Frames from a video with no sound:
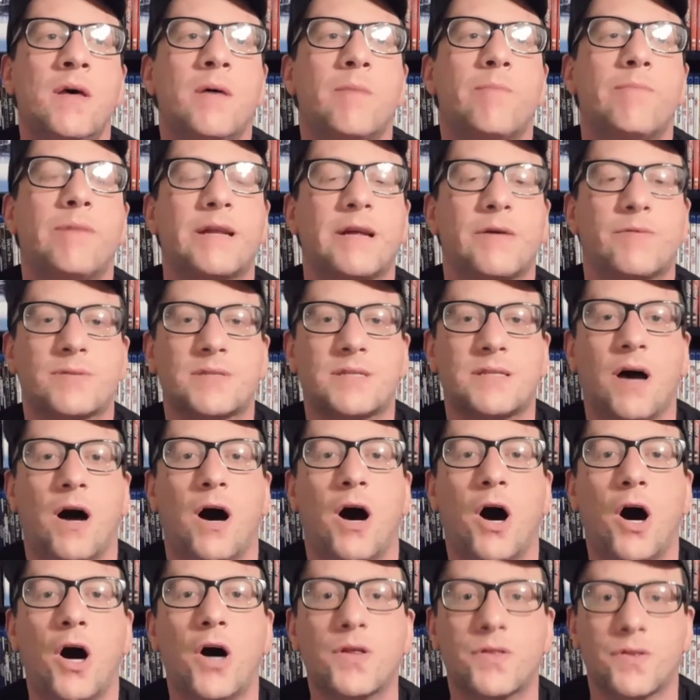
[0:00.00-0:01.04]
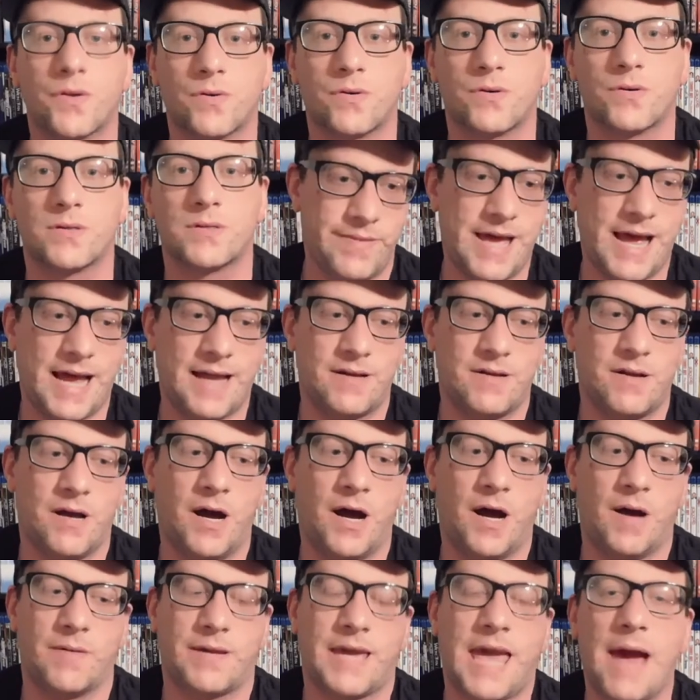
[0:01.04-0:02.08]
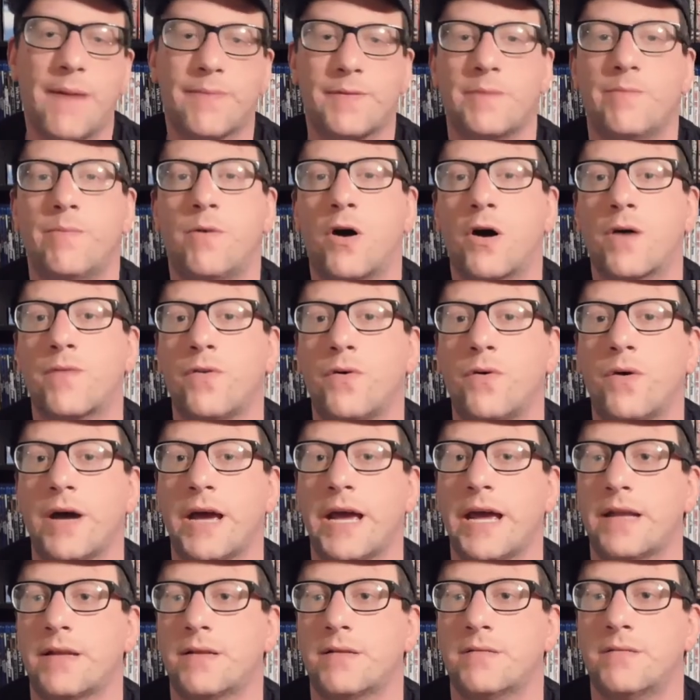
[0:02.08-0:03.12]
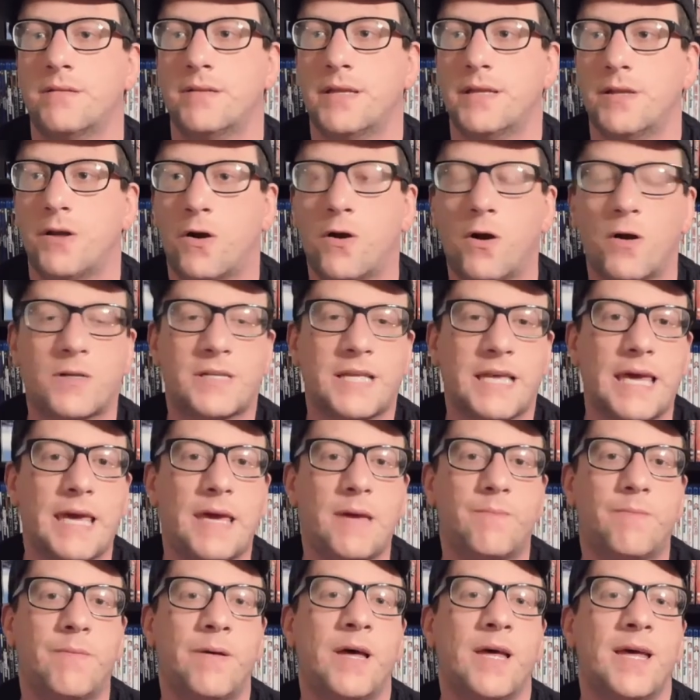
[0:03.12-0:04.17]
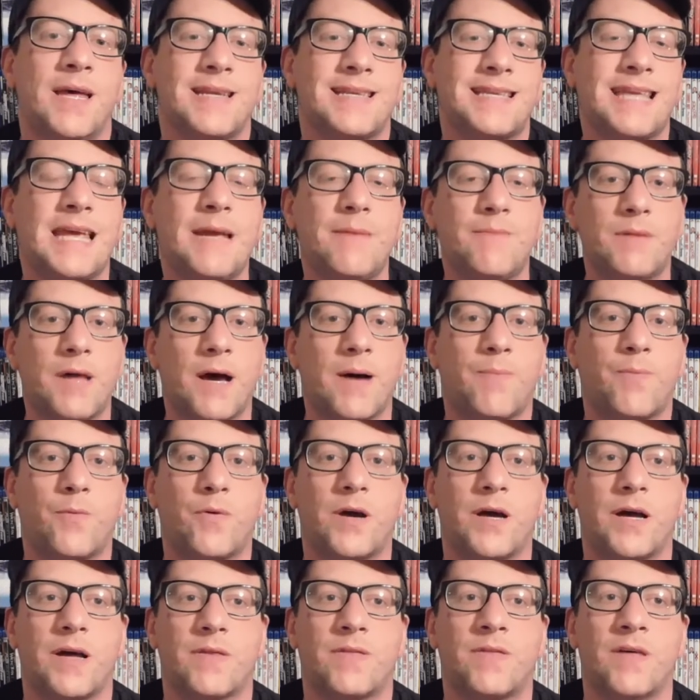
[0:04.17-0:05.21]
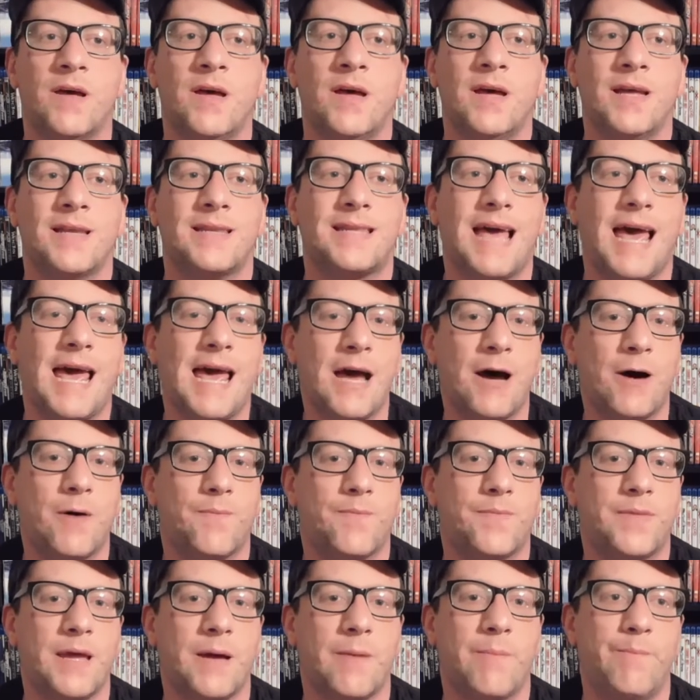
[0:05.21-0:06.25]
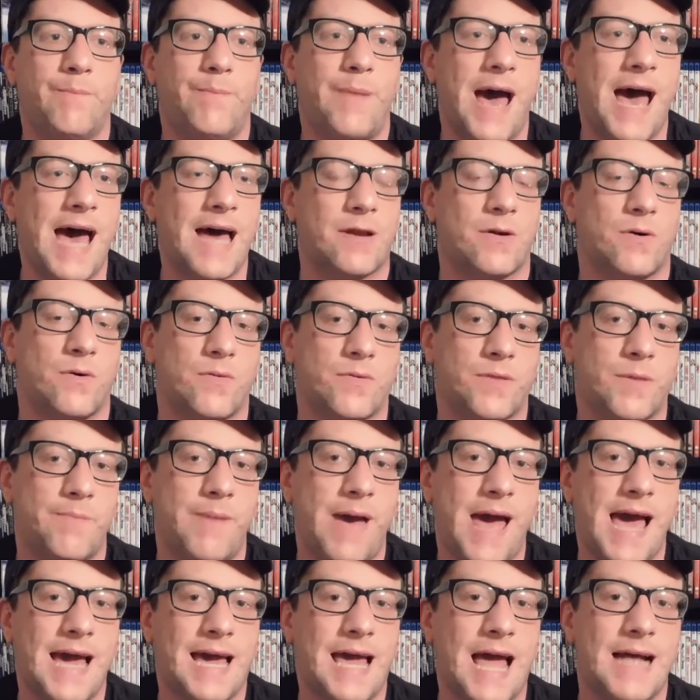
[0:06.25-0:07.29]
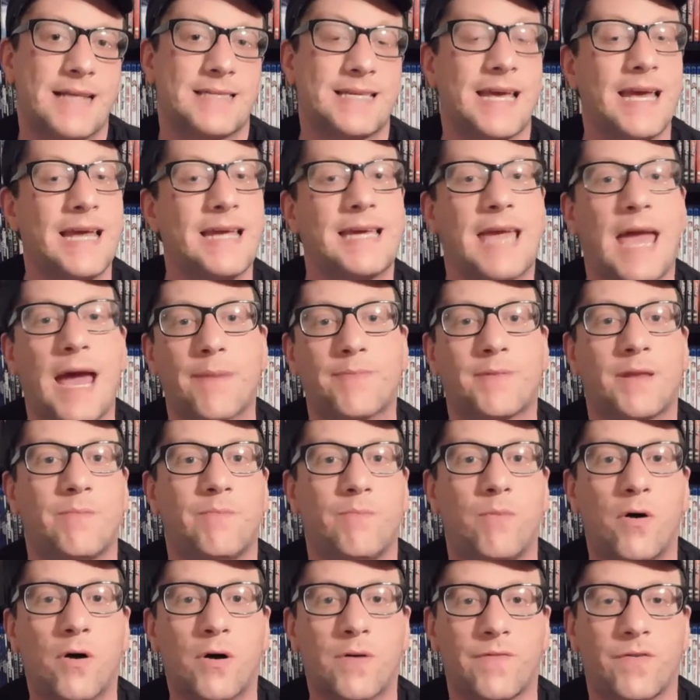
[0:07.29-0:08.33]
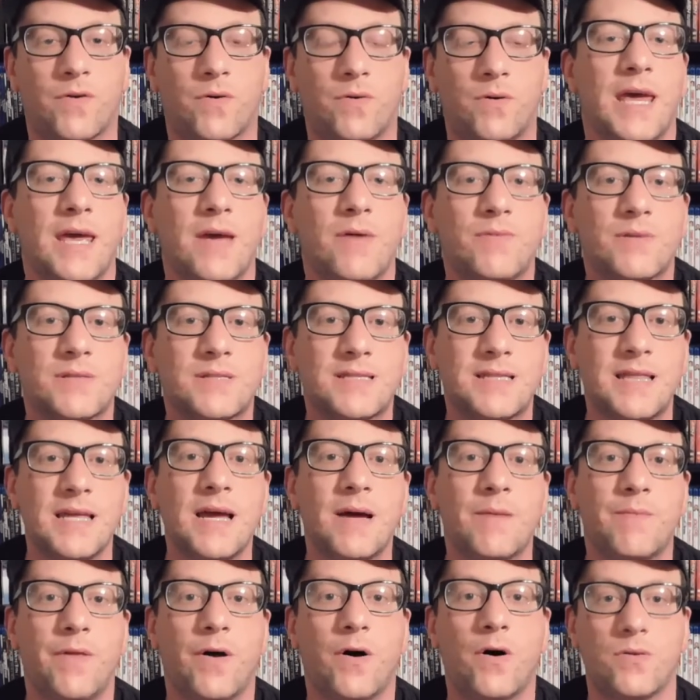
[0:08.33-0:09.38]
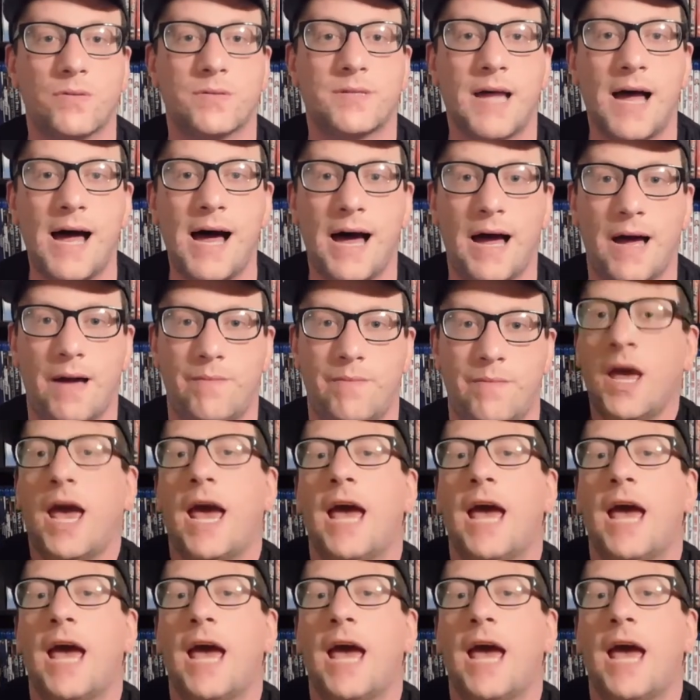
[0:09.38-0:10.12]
But it was the others that uh, Captain Marvel and her team teamed up with to help them battle the bad guys in Captain Marvel. It was them the whole time.